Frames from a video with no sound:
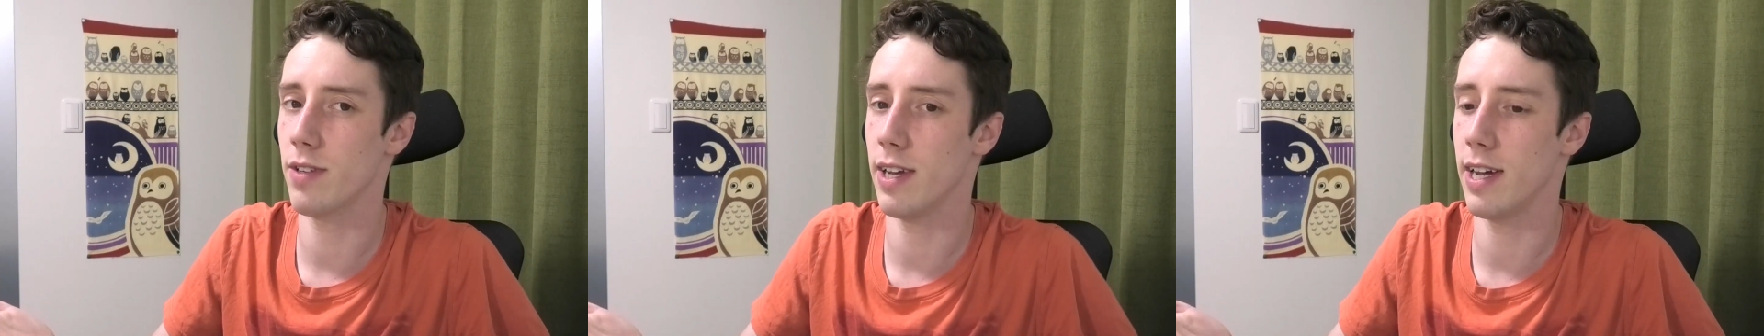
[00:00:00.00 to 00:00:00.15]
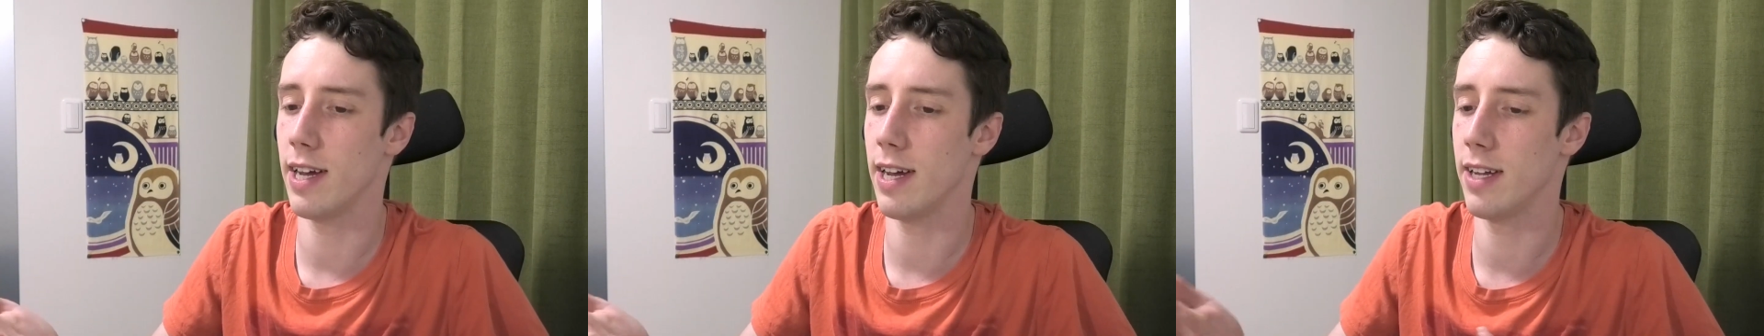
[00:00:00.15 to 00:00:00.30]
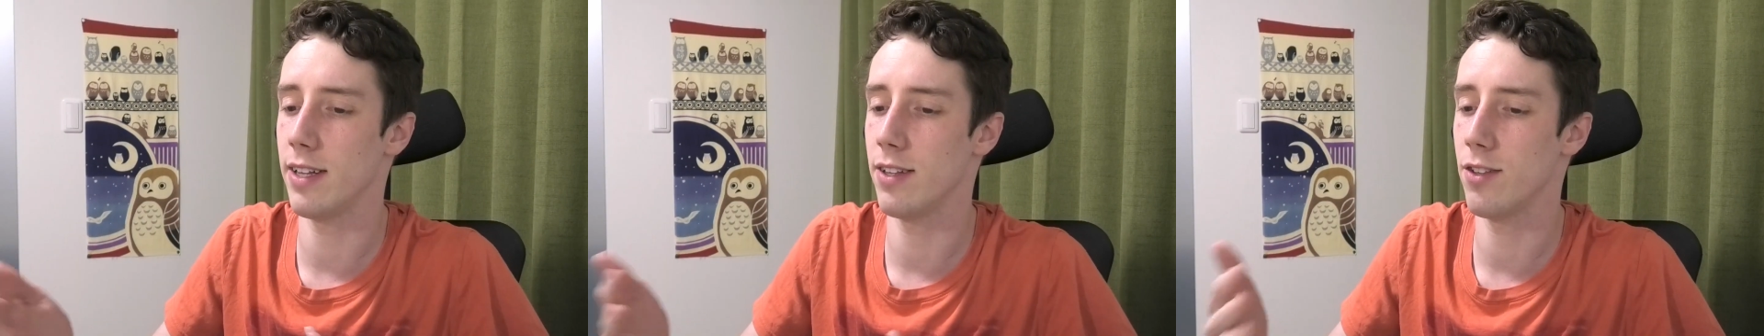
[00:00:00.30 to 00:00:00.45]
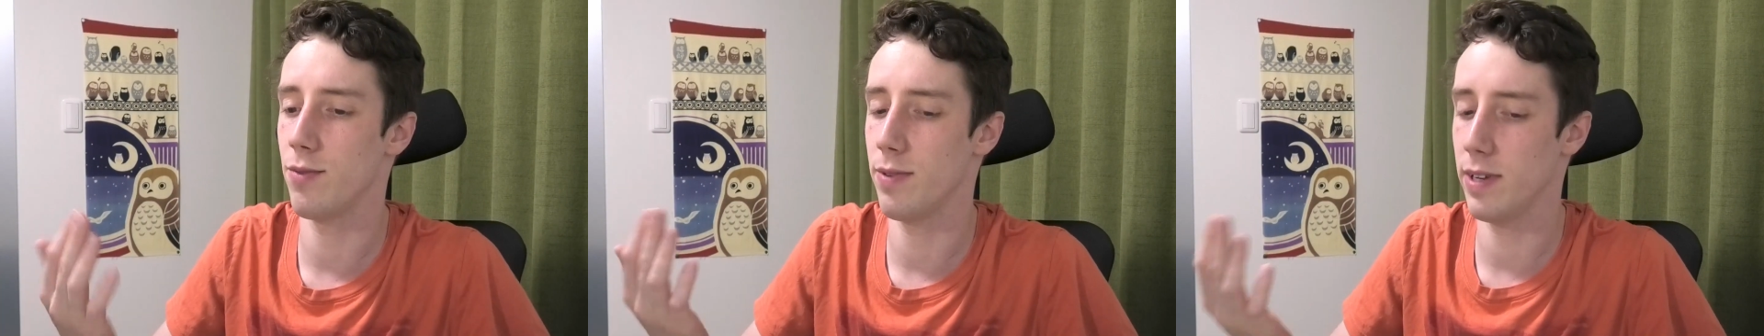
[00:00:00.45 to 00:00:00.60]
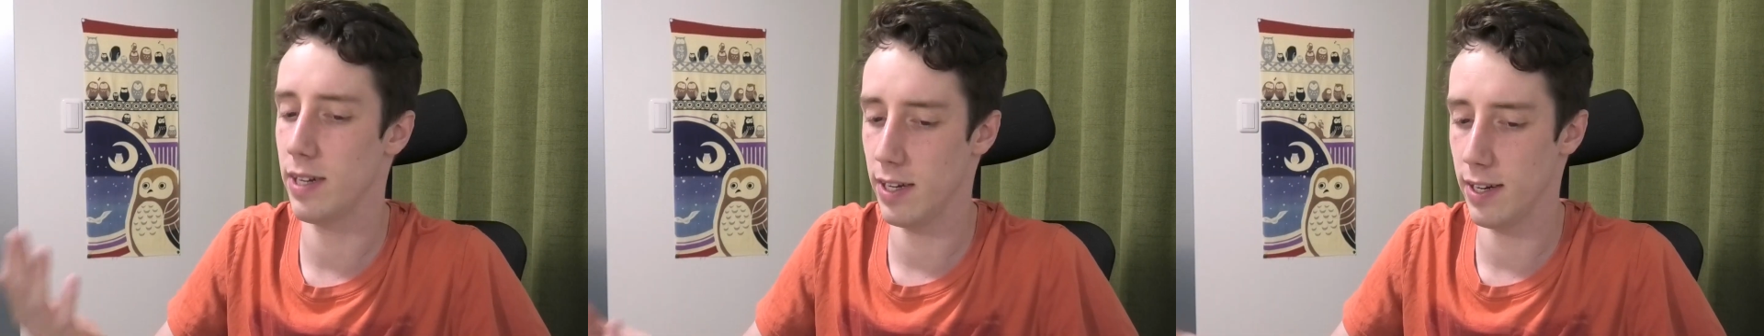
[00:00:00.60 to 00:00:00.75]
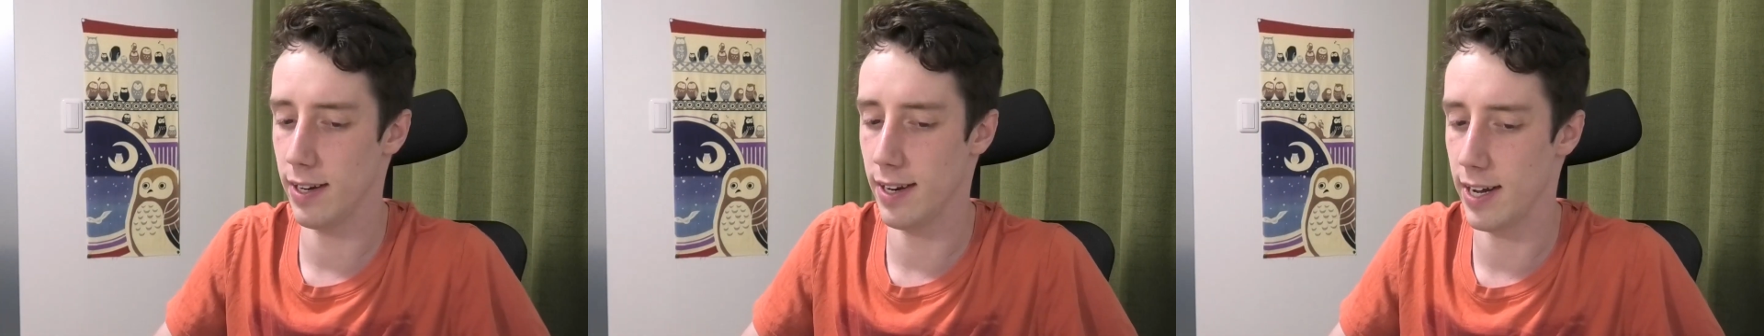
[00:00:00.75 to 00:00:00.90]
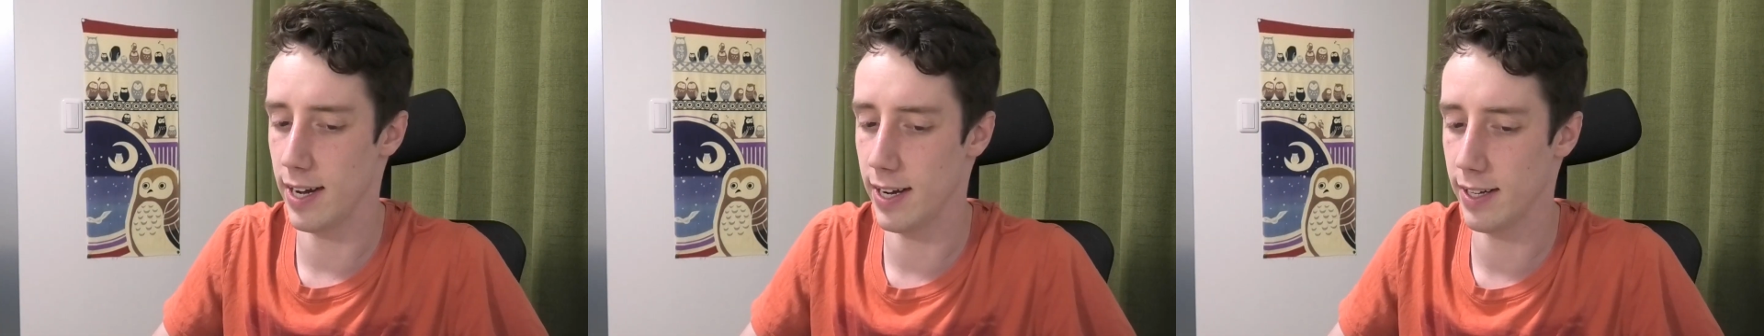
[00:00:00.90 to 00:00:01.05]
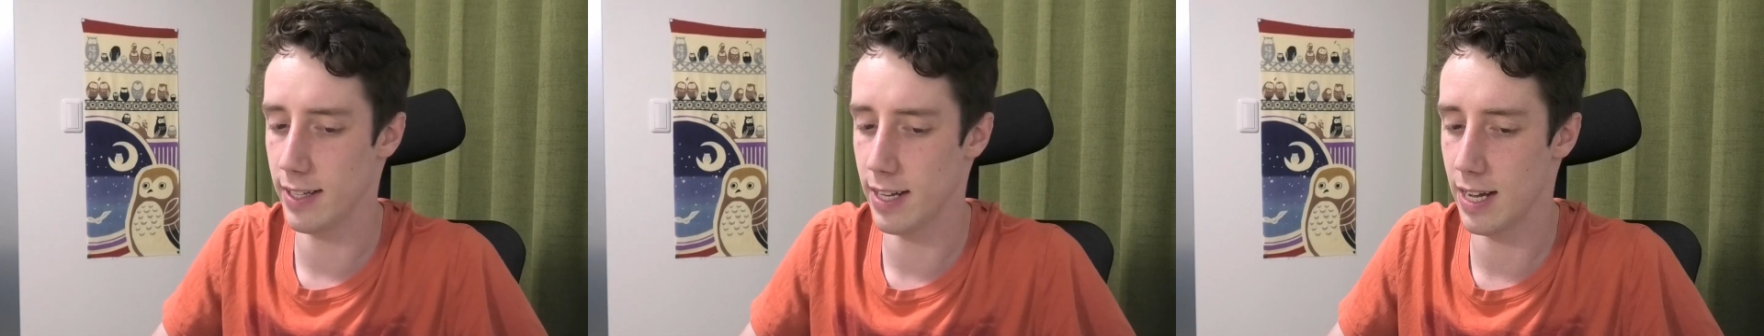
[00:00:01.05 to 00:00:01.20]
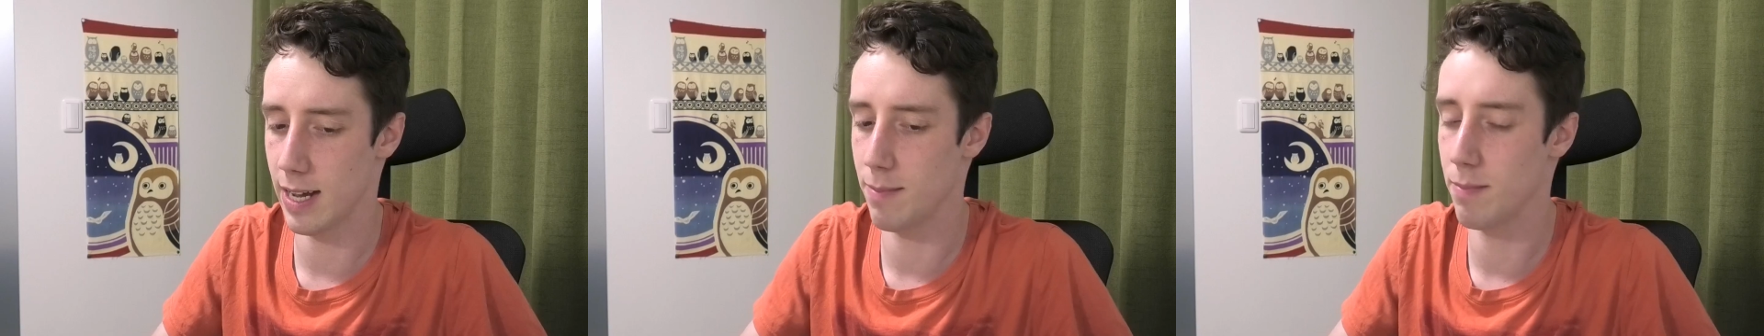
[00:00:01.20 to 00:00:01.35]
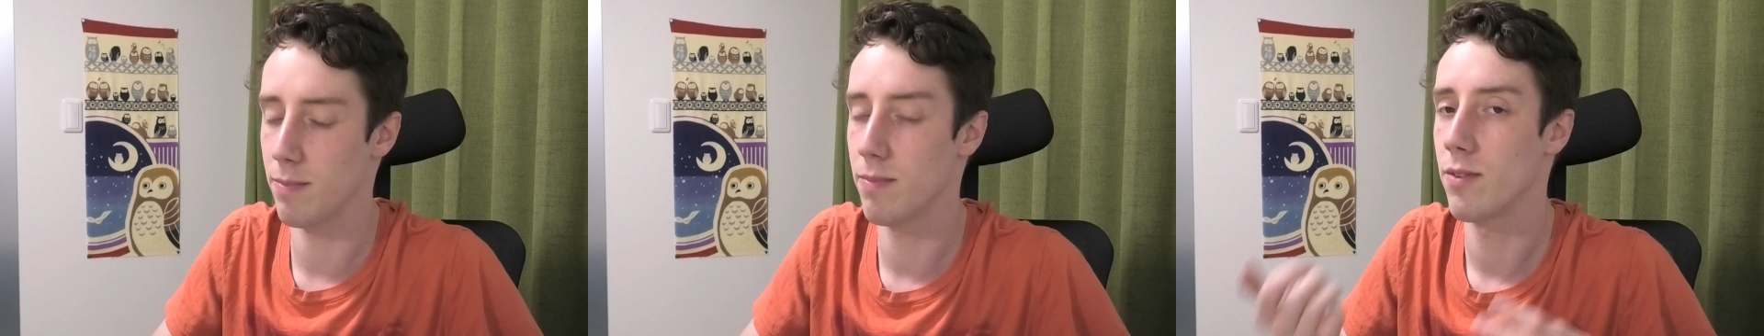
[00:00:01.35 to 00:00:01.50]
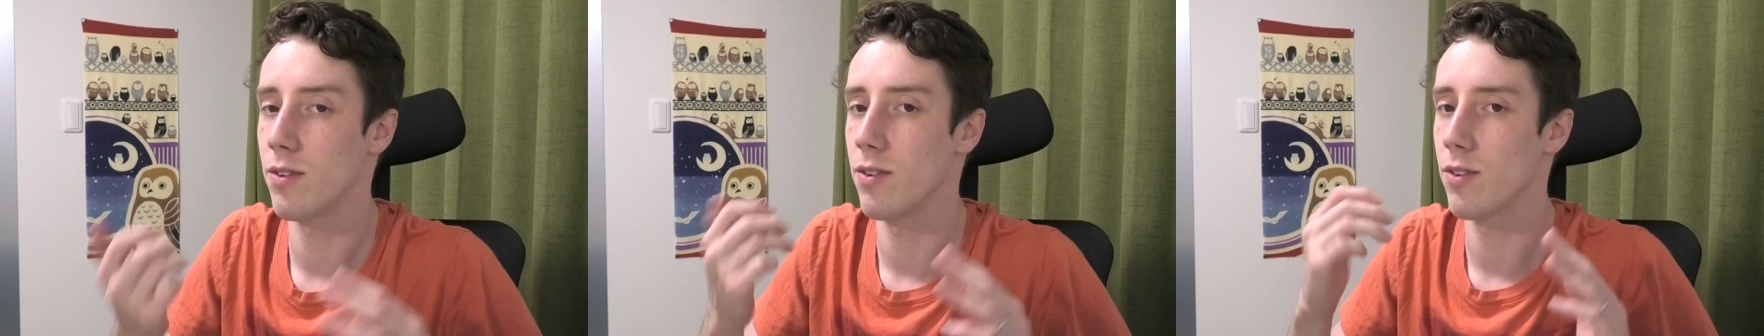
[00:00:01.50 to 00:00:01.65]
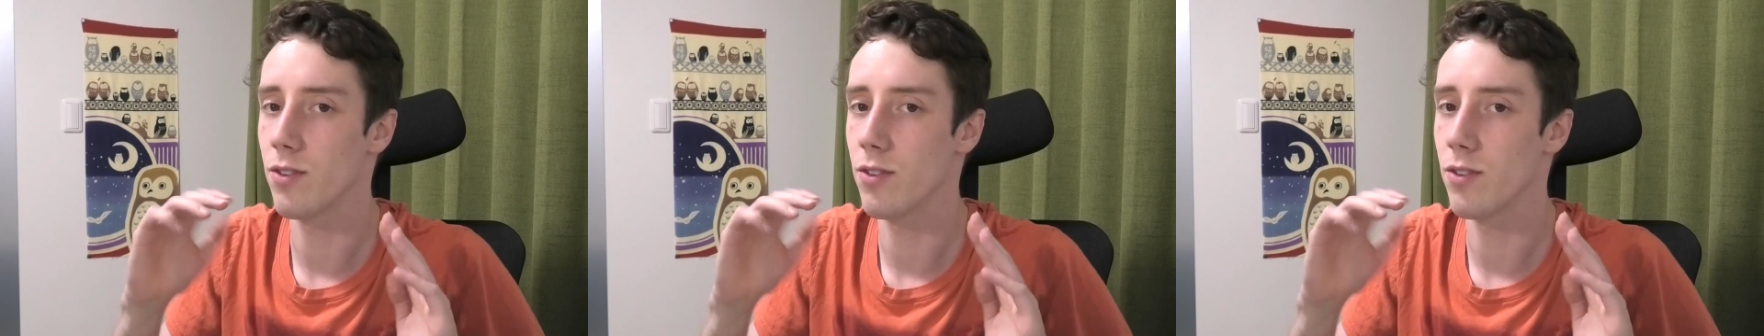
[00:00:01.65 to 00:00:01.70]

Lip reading: and really like them,